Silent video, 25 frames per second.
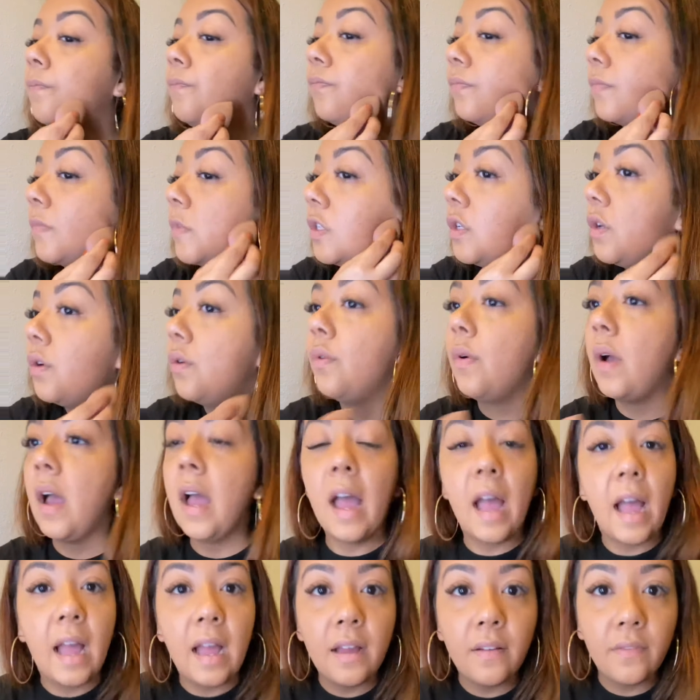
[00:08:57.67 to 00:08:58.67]
to
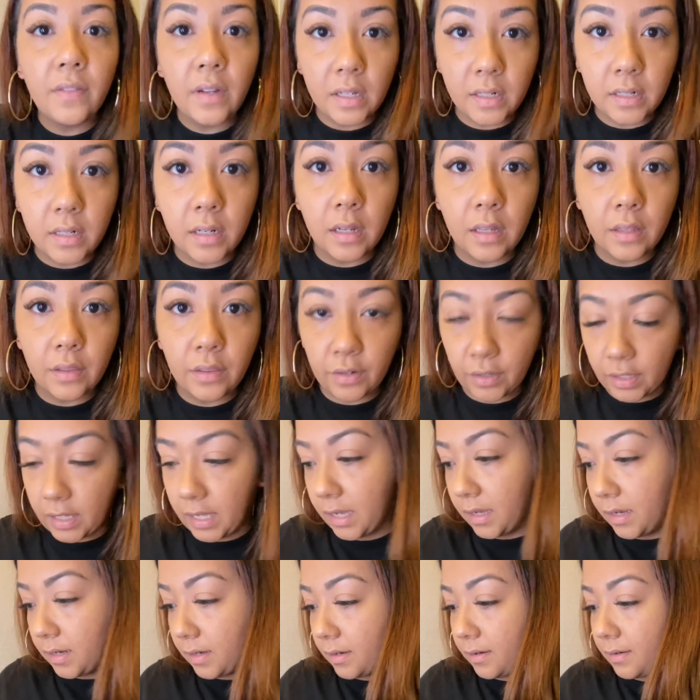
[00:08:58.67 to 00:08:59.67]
have another
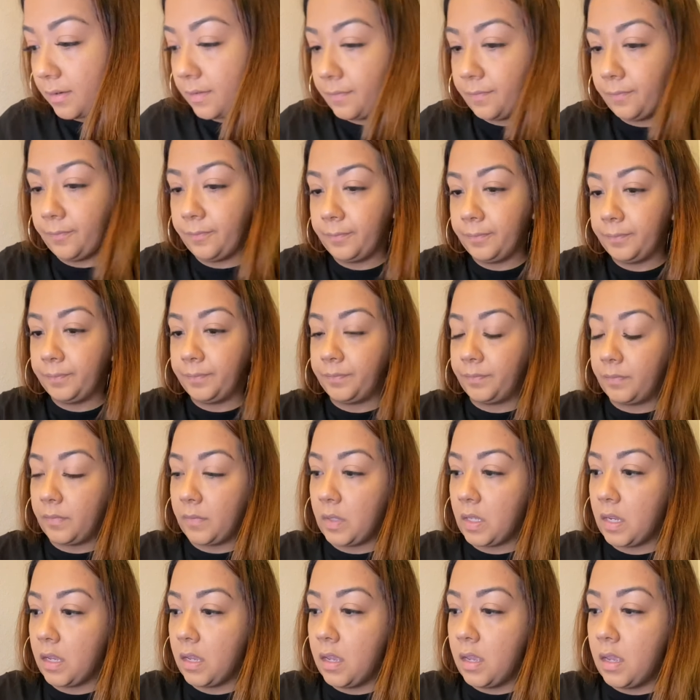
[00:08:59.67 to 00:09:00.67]
kid.
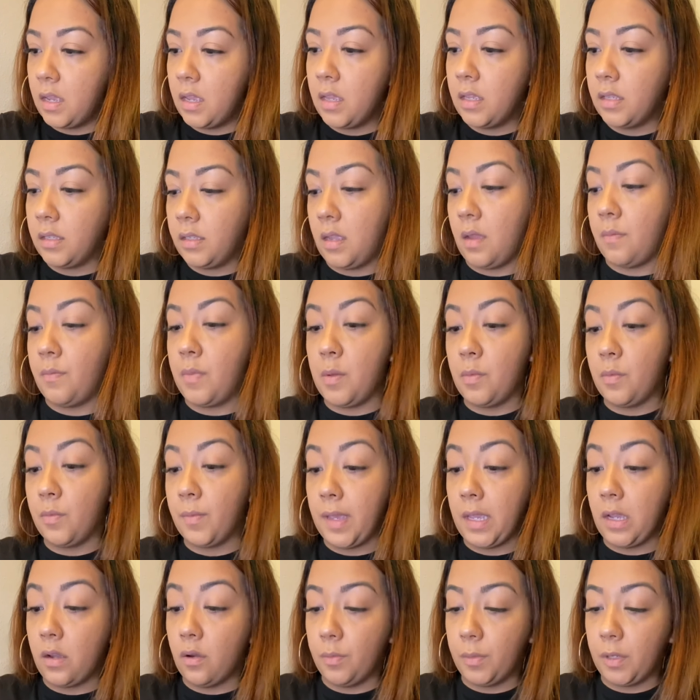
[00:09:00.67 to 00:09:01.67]
Some people
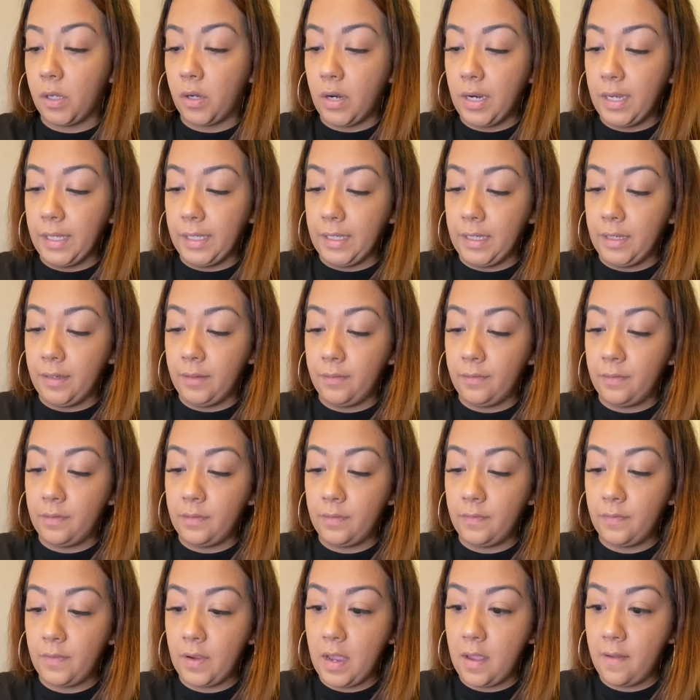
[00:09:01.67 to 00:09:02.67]
may call me crazy
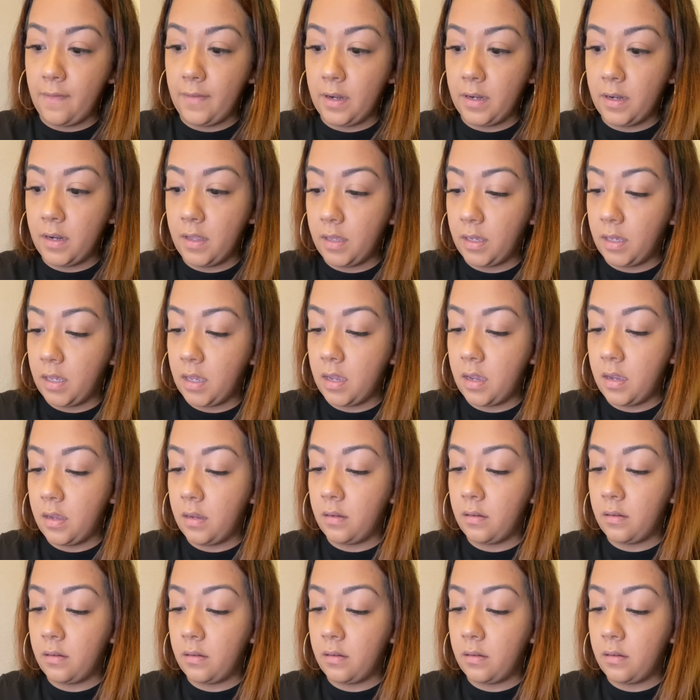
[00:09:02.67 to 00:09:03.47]
for having another kid,